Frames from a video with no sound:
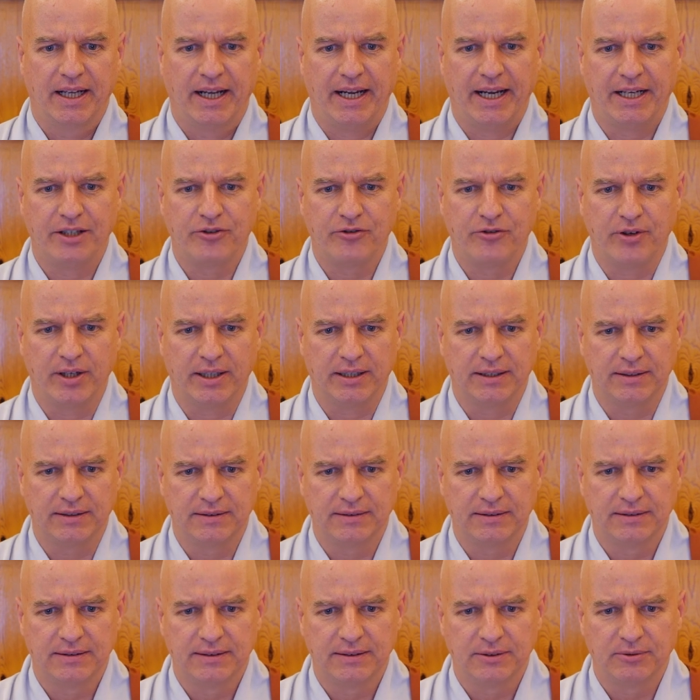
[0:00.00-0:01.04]

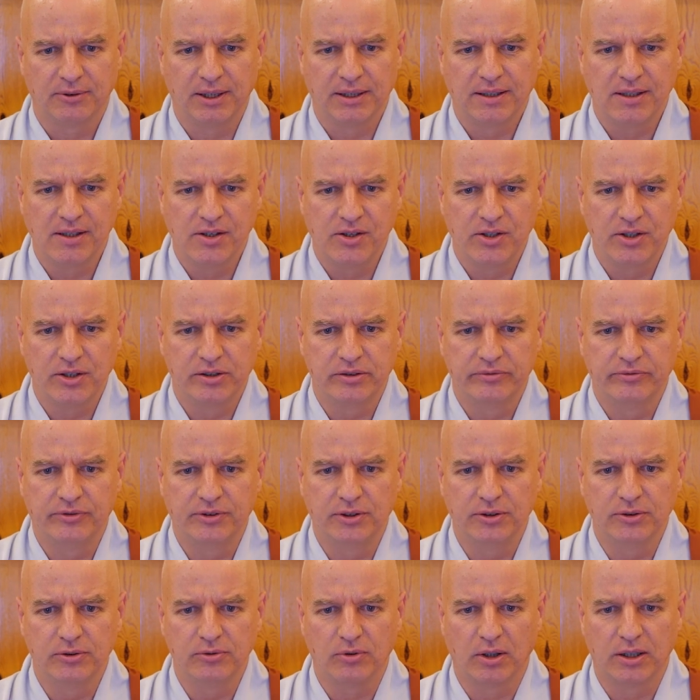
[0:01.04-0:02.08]
Adrian, what is your
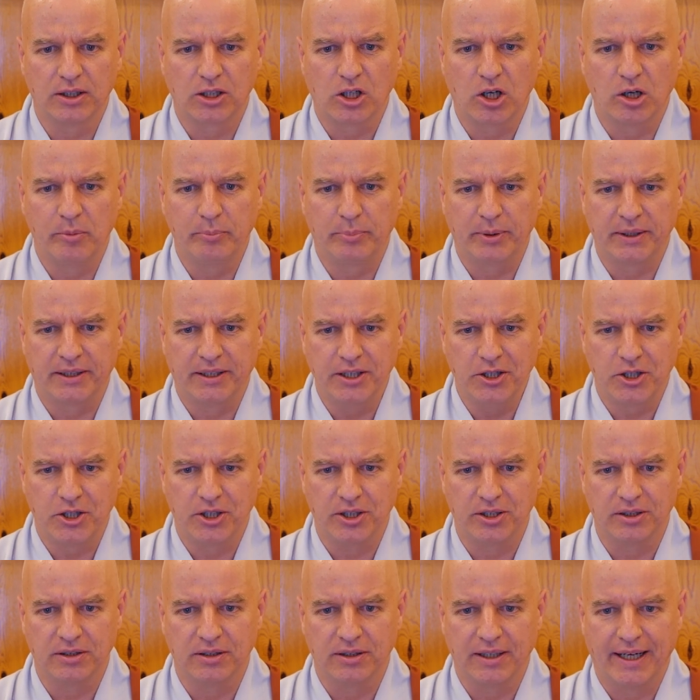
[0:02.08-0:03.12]
view on
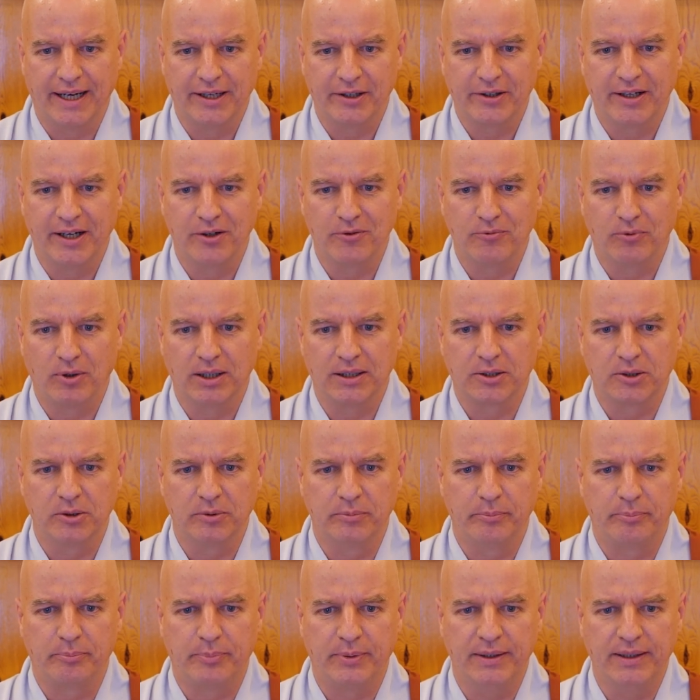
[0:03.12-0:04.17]
competition? How can one
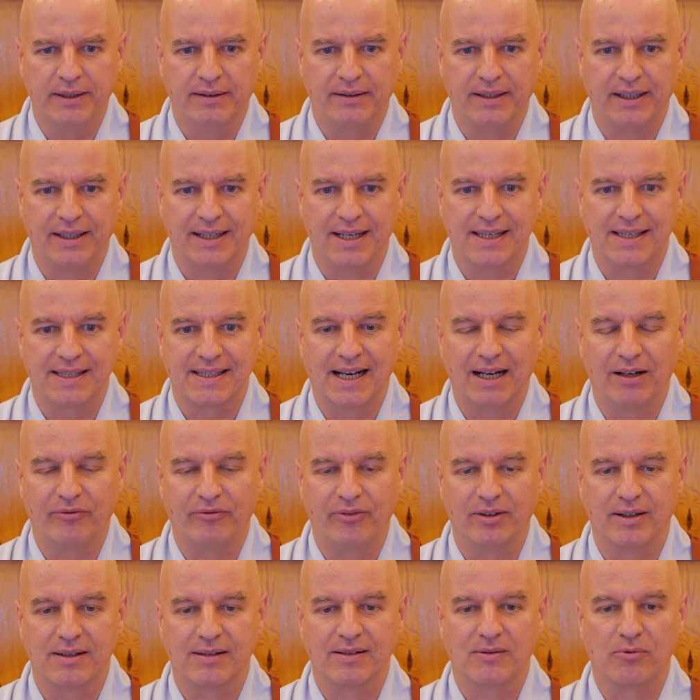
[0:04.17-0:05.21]
compete in a
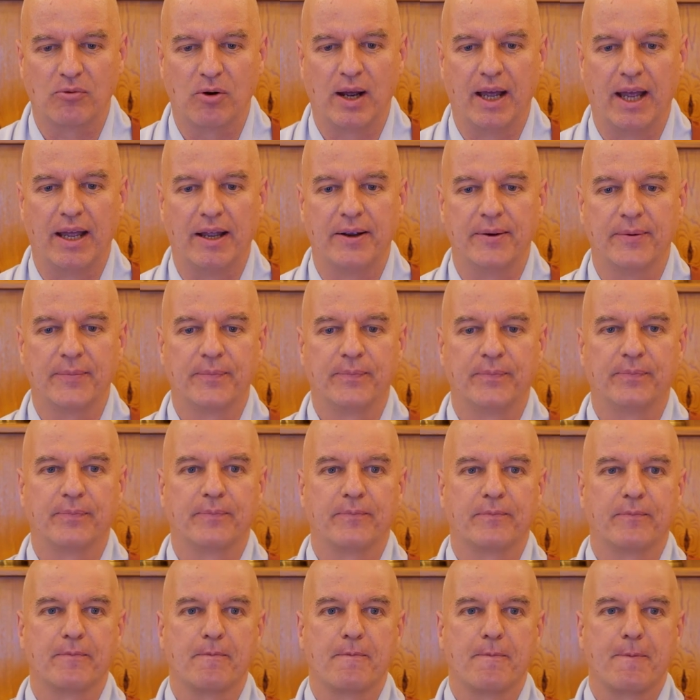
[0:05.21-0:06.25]
selfless way?
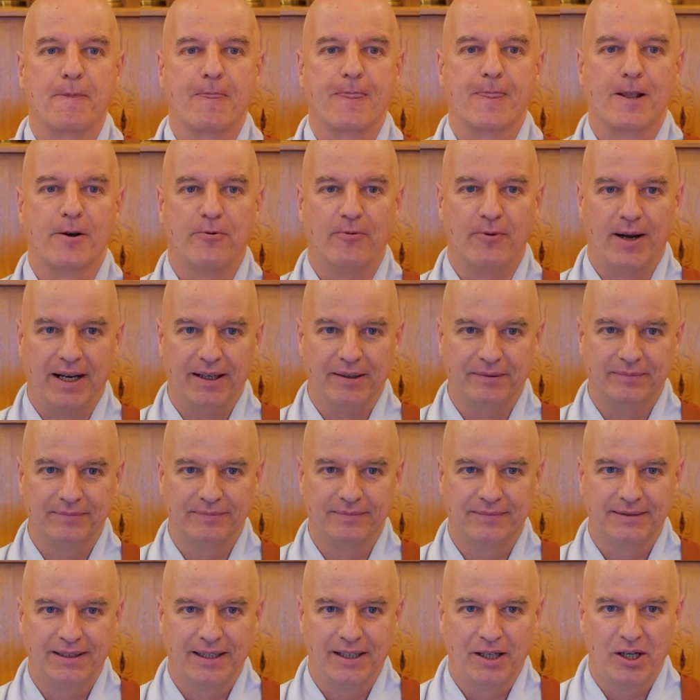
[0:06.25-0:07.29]
Well,
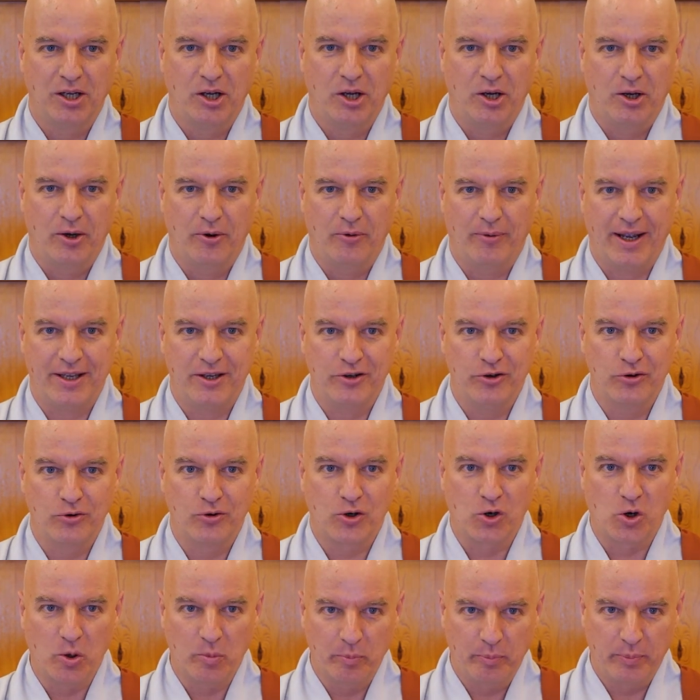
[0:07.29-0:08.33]
when you
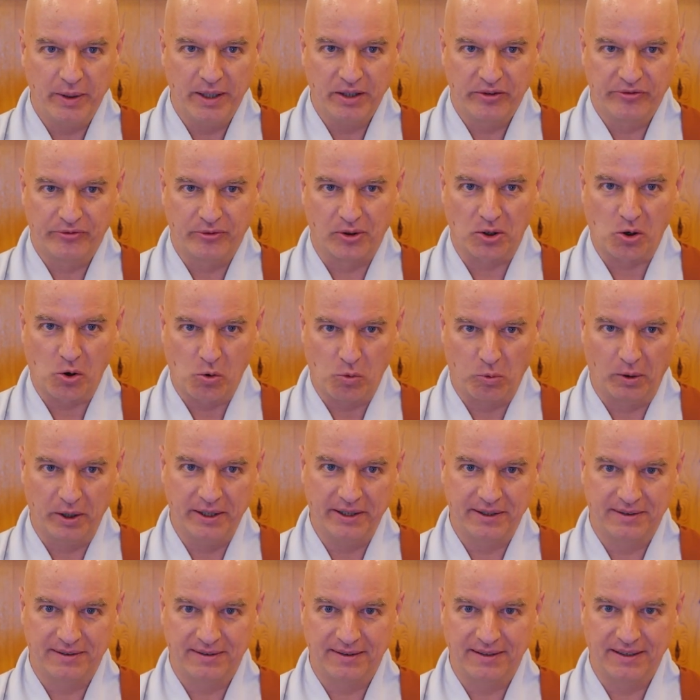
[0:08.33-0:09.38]
compete for
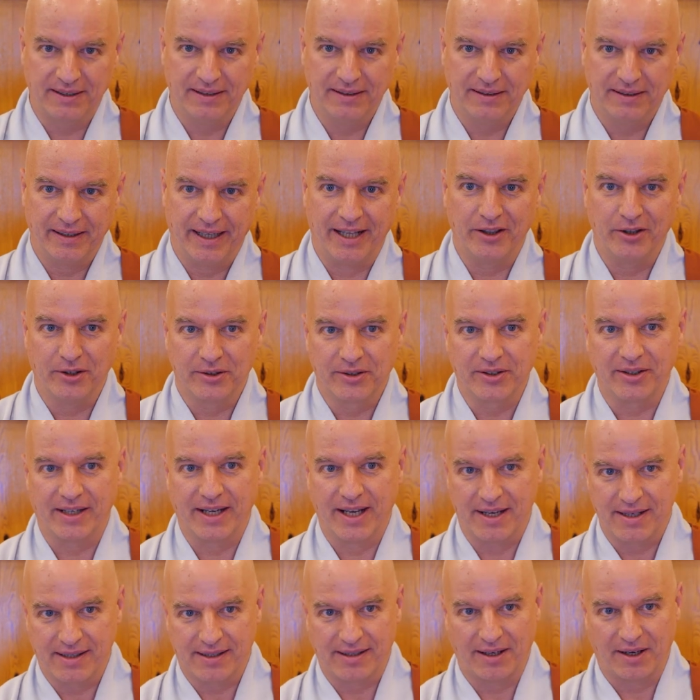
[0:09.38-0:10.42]
quality and not
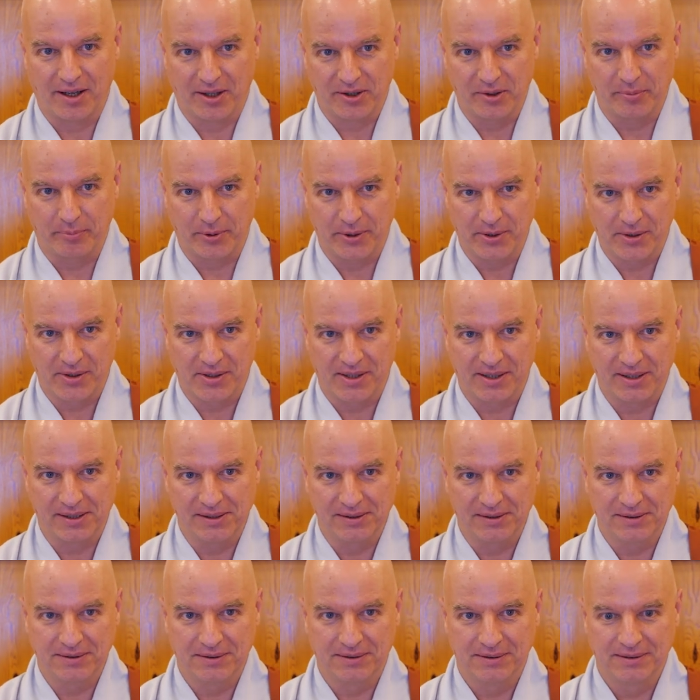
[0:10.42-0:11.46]
against another
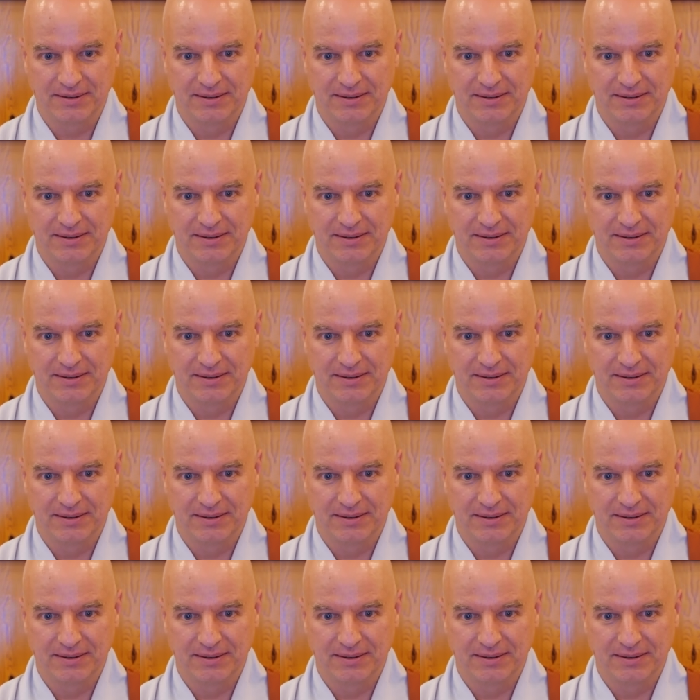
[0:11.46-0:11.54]
person